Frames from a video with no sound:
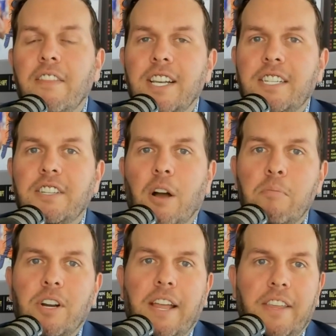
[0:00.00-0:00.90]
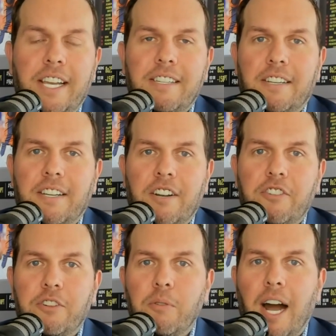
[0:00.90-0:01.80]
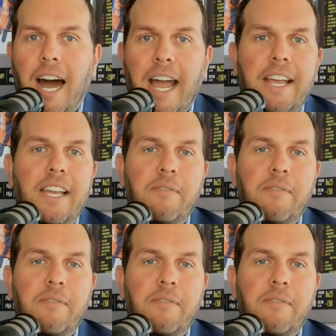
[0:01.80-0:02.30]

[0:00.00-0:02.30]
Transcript: This number, I think, is a touch too high.